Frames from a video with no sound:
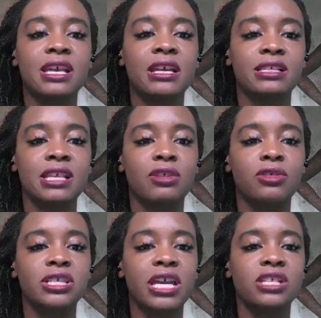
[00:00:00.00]

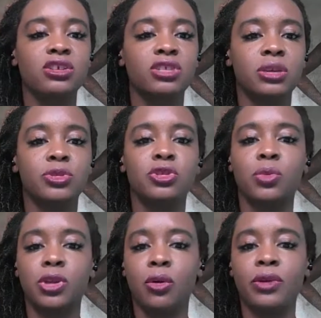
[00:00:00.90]
etc., takes her temperature
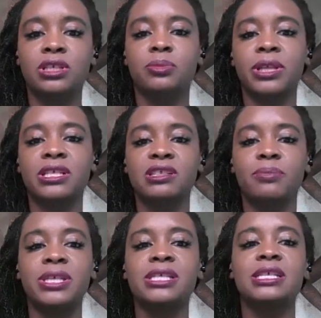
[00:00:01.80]
when going to places of
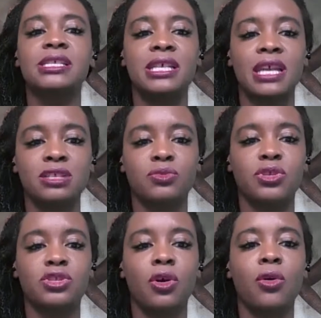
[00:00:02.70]
business. And as a
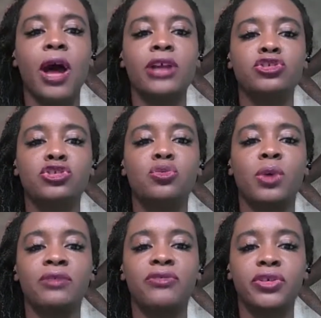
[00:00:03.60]
result, I too
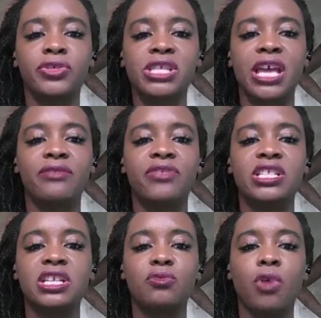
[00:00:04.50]
want to feel safe.
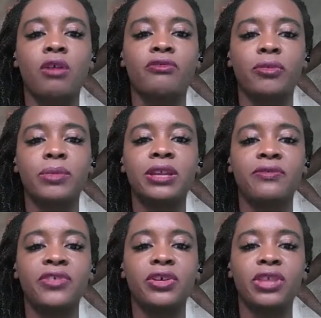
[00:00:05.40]
Is it wrong for me to
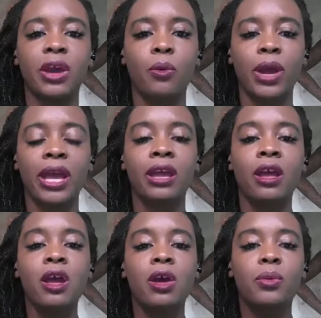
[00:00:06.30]
feel that way?
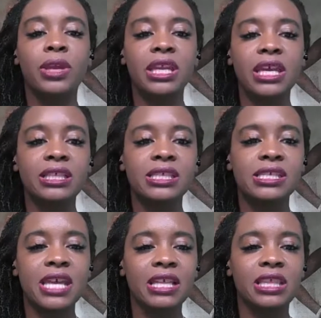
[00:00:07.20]
We need to
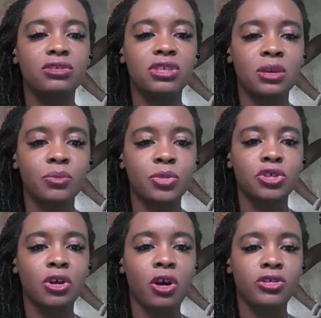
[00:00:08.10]
take their
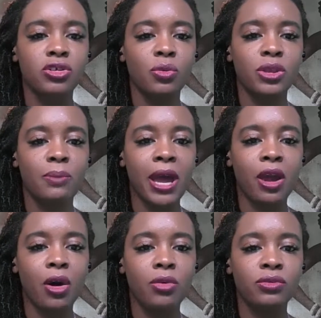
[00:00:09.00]
temperature also with my
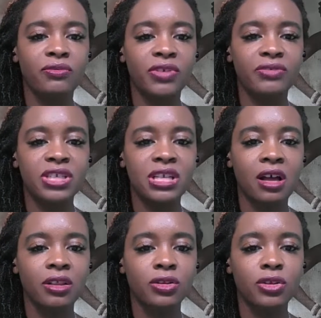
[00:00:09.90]
own
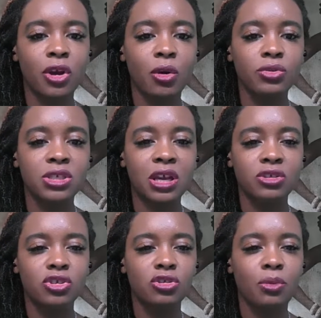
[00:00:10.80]
$50
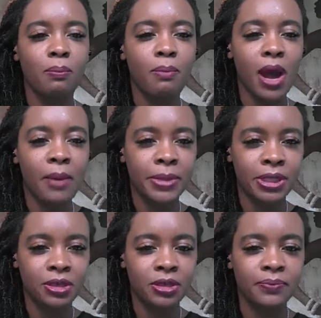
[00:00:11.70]
no-touch
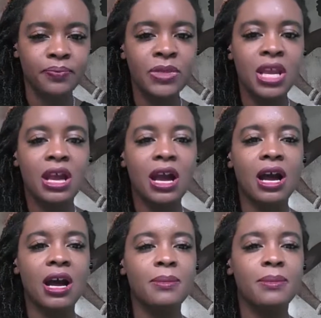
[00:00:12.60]
thermometer.
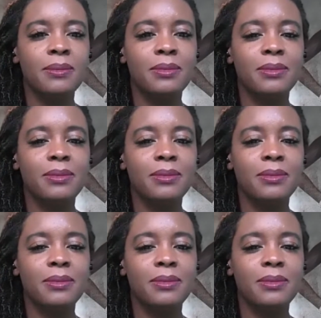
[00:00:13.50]
Um,